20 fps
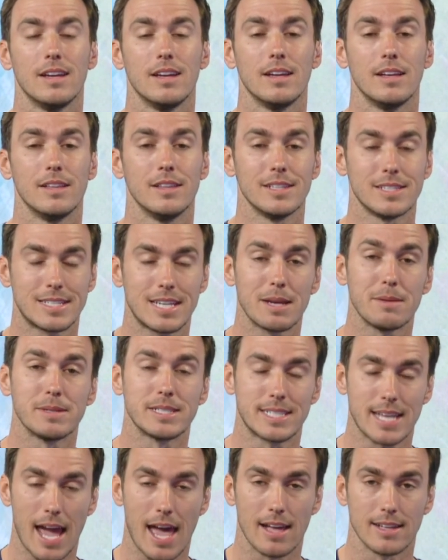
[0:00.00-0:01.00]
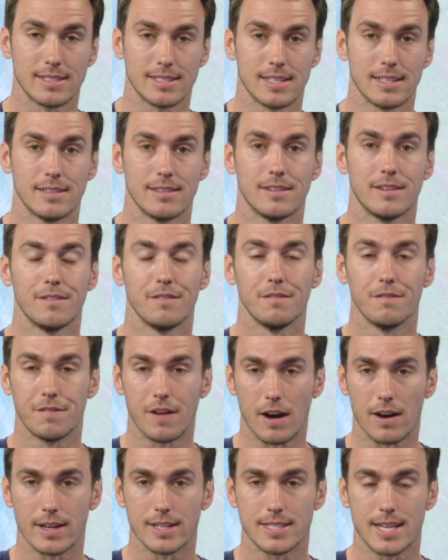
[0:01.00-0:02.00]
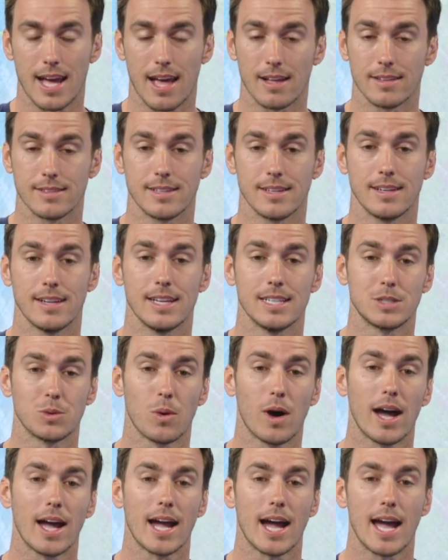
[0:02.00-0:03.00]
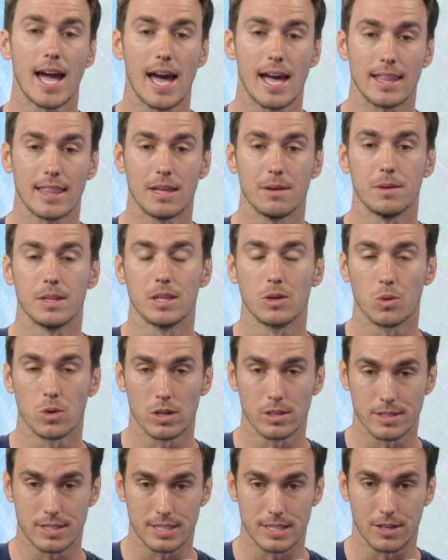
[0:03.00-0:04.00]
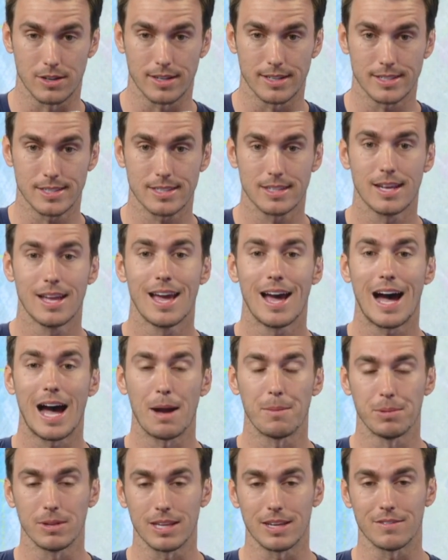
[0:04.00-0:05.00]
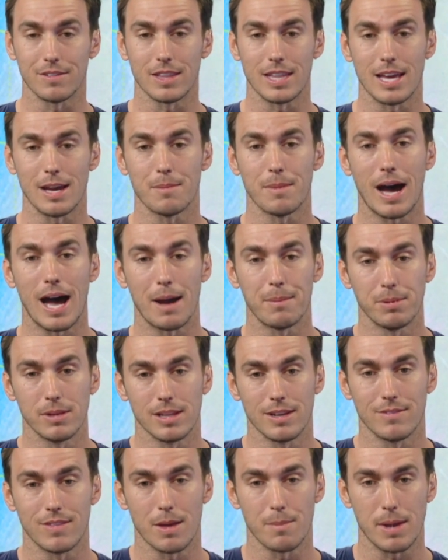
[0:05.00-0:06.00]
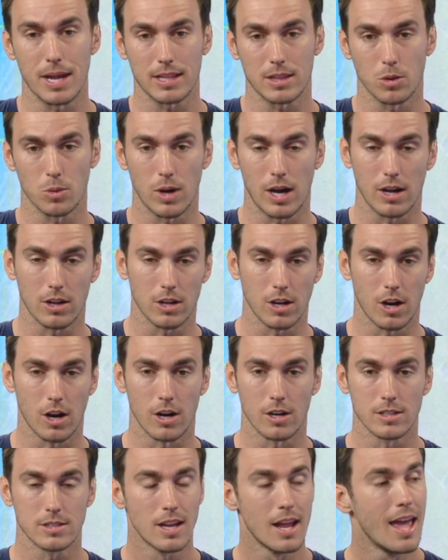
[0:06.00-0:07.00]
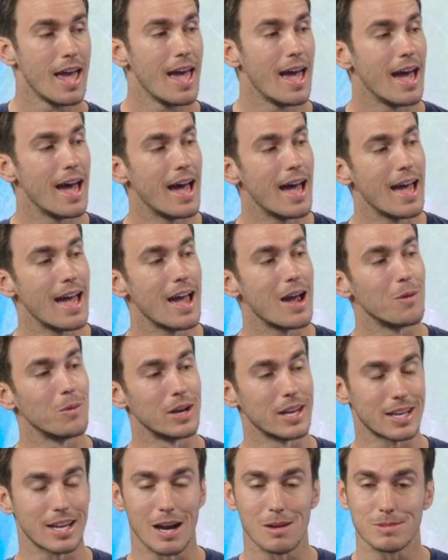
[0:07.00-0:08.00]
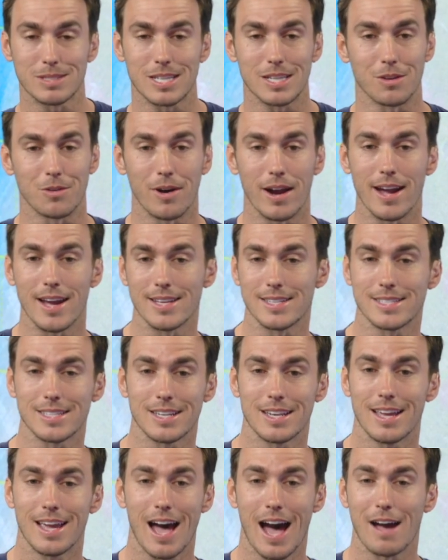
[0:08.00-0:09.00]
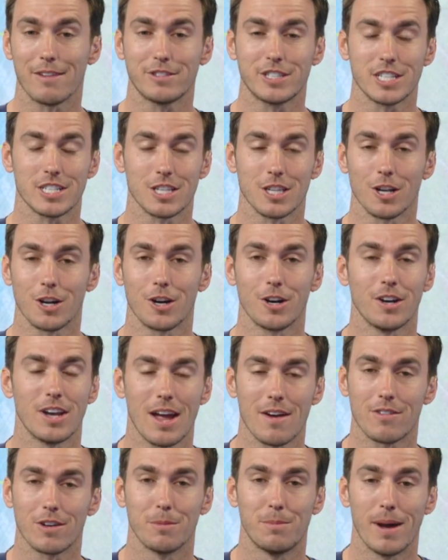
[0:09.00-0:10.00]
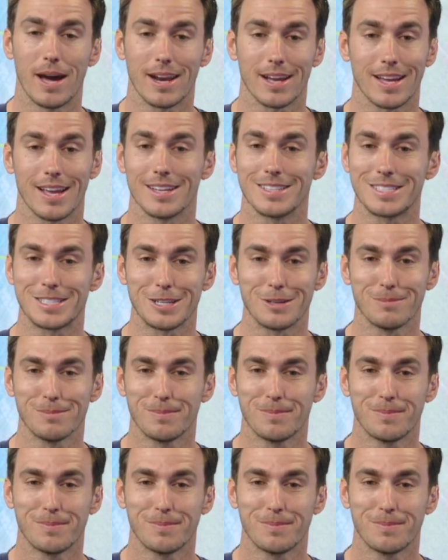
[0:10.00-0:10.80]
This team is talented, very talented. It's why I had them in the World Series. I believe in them. I believe they make the wild card. When it comes to the Rays, I've just learned never to bet against them.